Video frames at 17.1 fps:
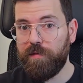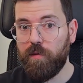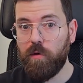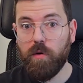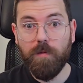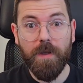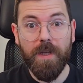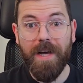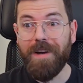the
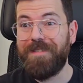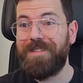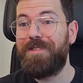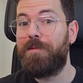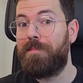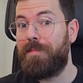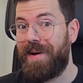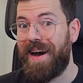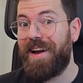formula of
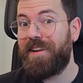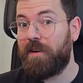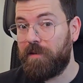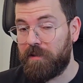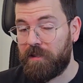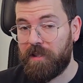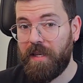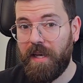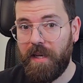the
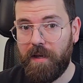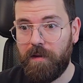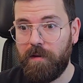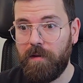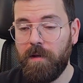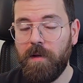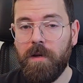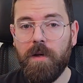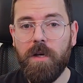minor
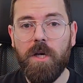scale,